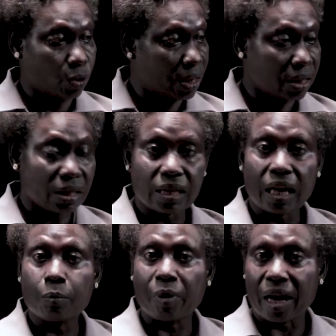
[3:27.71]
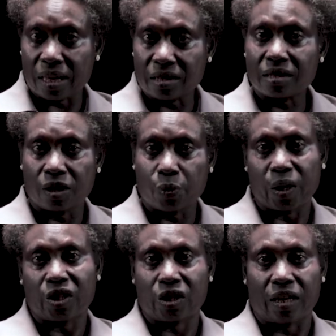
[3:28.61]
So this is a balanced
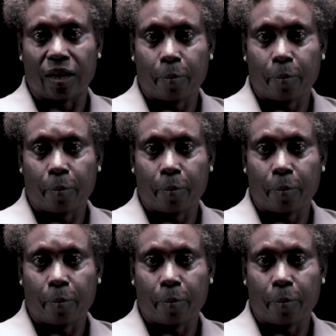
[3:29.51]
equation.